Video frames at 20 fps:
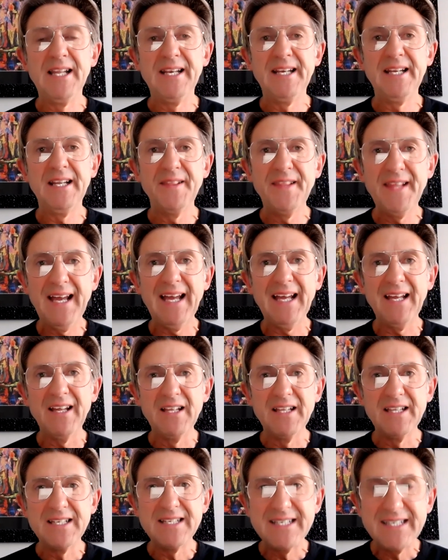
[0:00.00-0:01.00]
Now, that
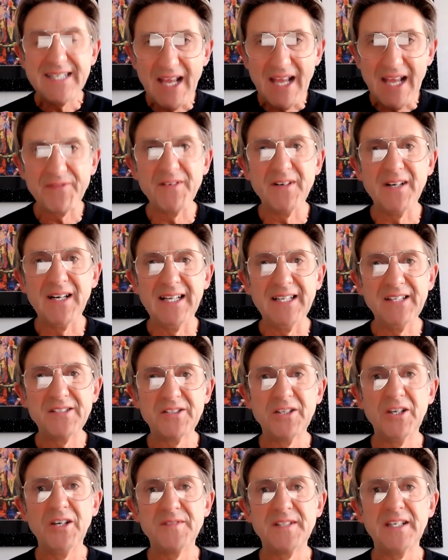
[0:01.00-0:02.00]
definitely
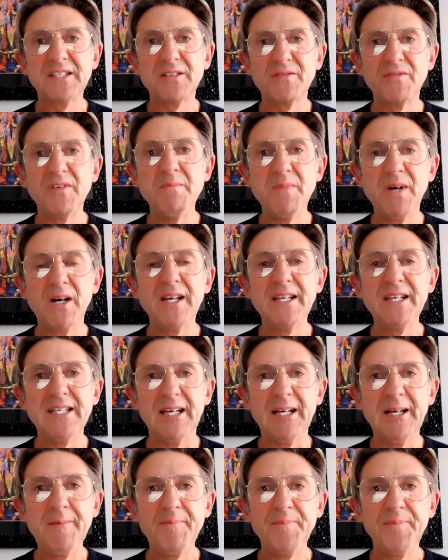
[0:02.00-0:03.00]
serves as a
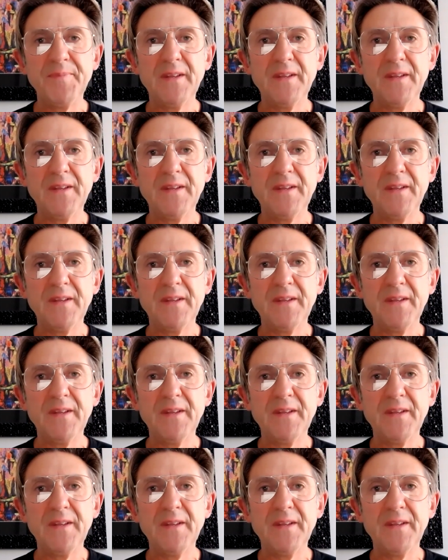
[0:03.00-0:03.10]
reminder